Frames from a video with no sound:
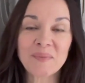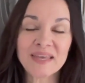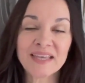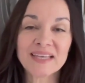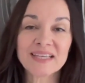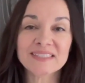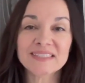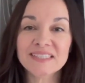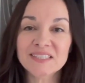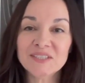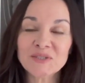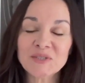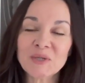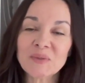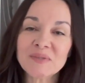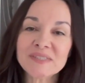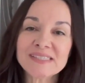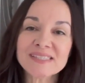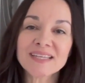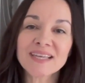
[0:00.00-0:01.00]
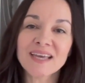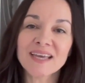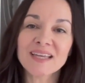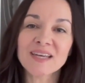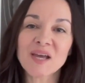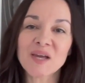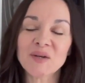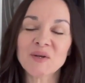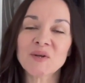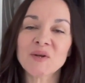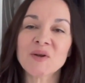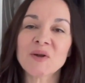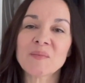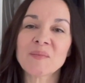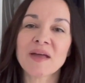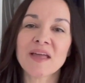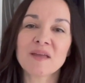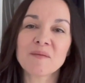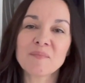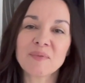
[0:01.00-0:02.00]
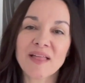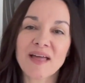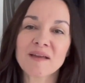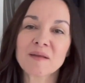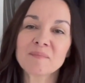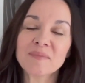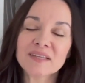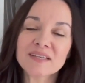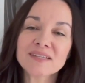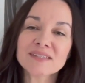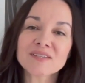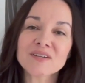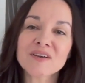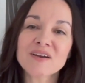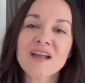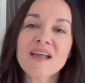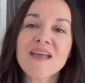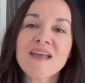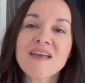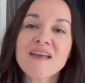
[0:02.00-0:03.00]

Bing t-shirt once again under my black blazer.